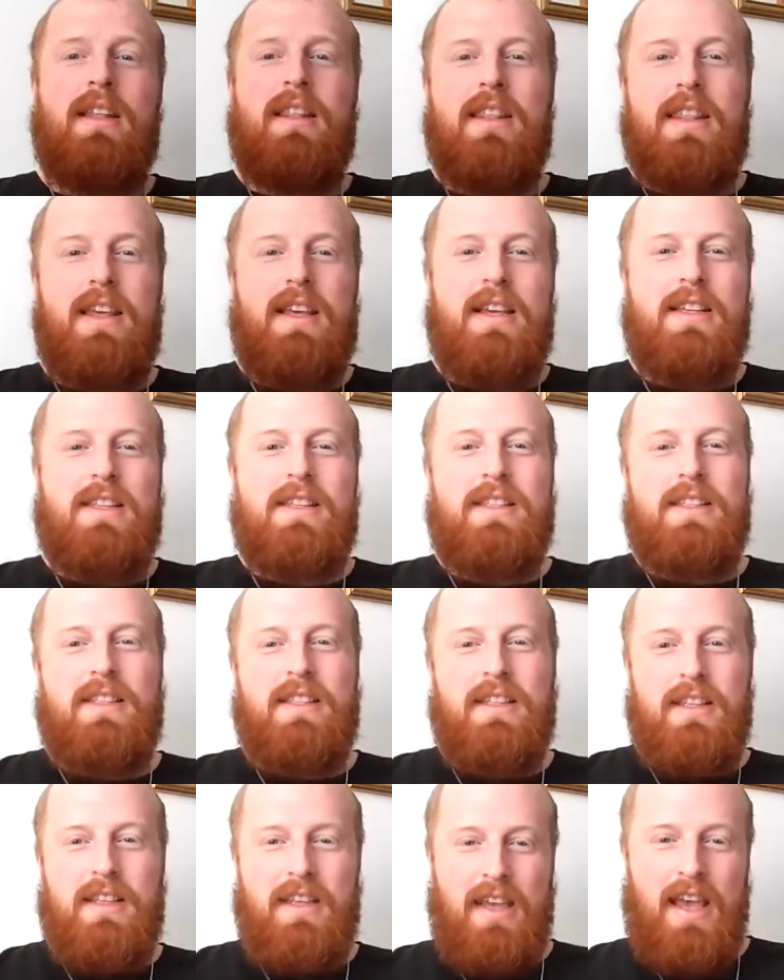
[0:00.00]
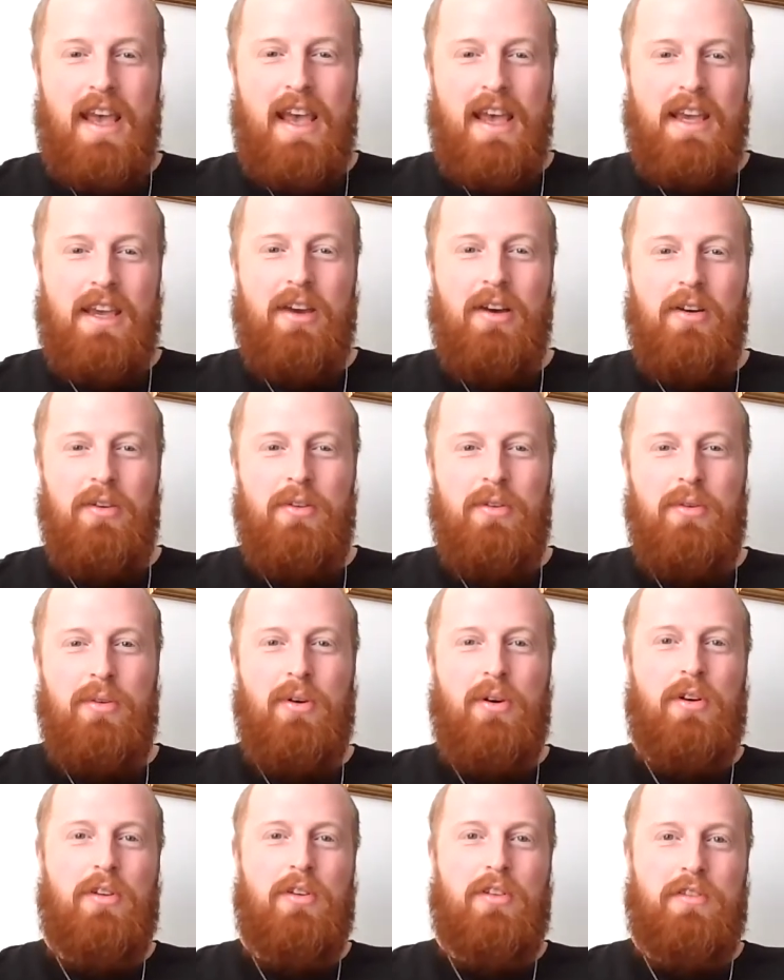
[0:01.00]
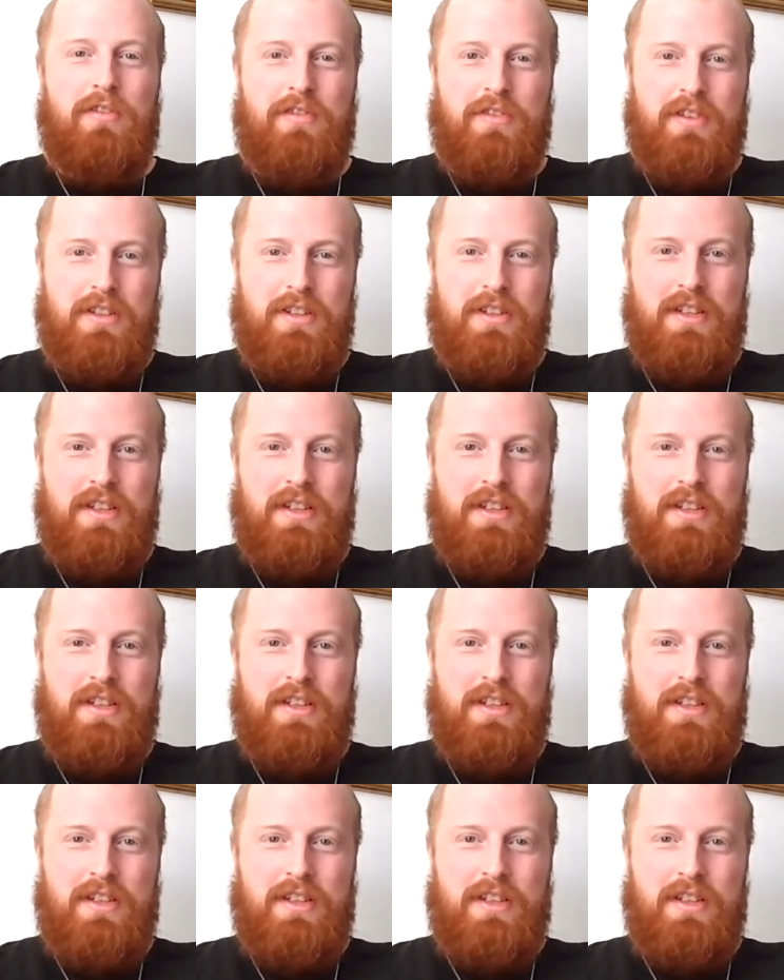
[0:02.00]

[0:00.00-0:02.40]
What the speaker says: this echo of